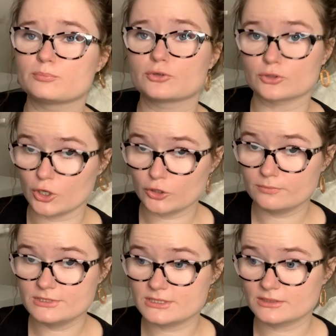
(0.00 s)

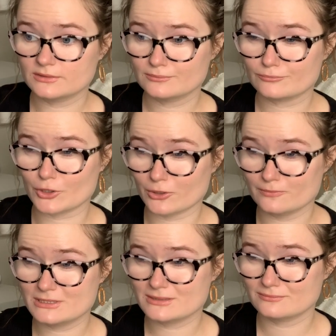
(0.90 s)
Probst.
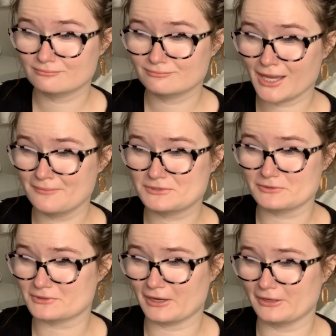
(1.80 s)
Probst? I'm so
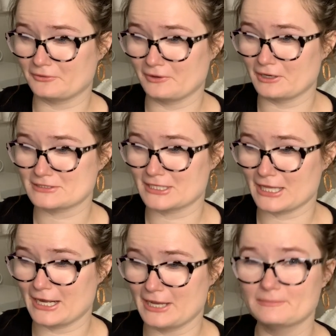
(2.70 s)
sorry, I don't know how to say
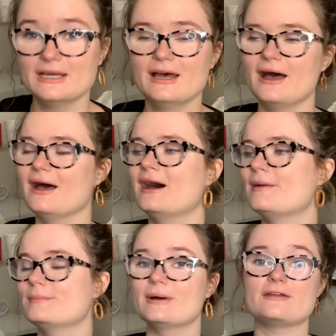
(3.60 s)
that name.
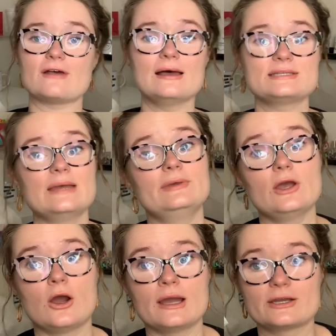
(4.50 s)
Um, but Valentine P
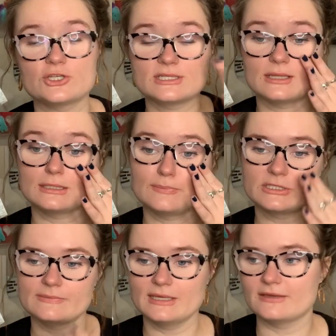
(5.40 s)
R actually sent this
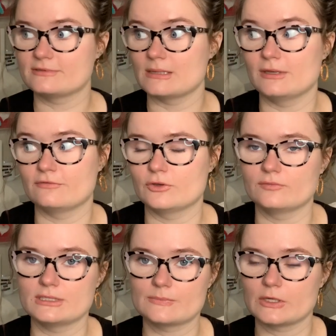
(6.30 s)
book to me. They've sent me a few of
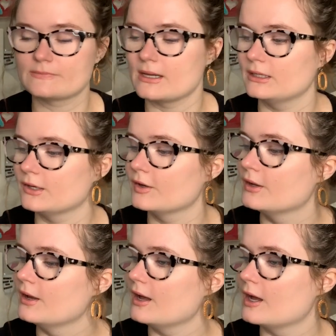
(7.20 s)
these books back here,
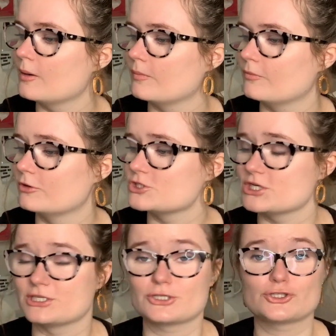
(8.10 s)
um, which
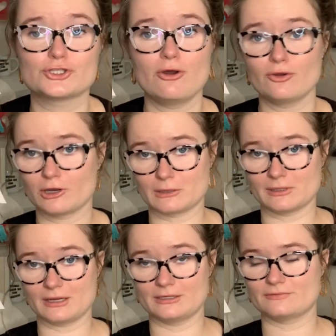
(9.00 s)
is so
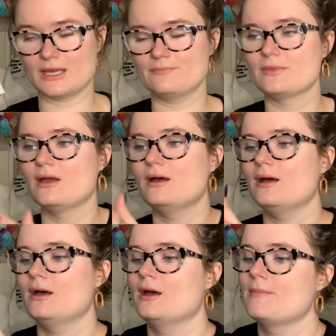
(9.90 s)
incredibly kind of them.
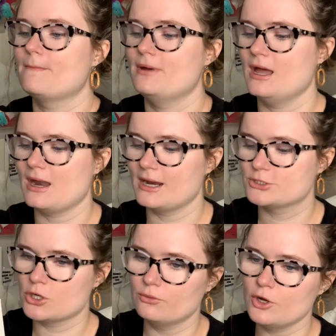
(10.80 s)
Um, but I
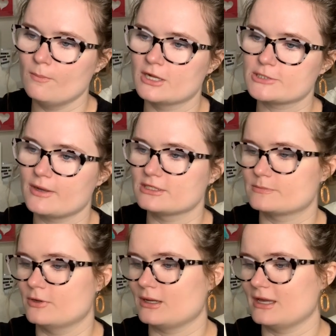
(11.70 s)
don't know much about this
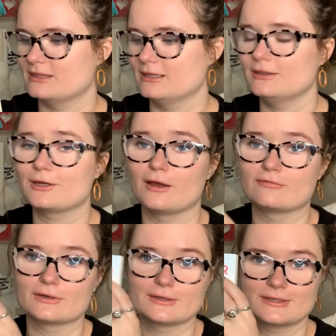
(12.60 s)
book. I think the
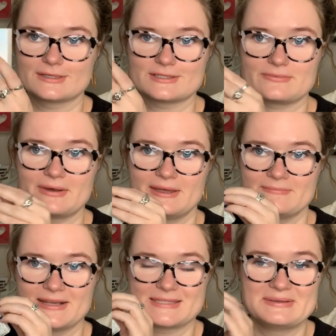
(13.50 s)
cover is what
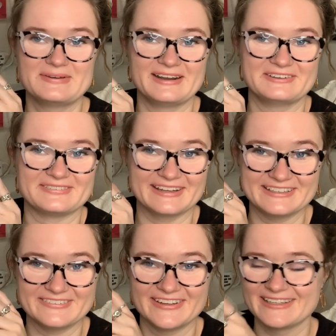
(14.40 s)
makes me want to read
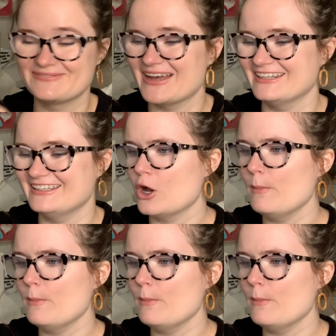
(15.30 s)
it really badly.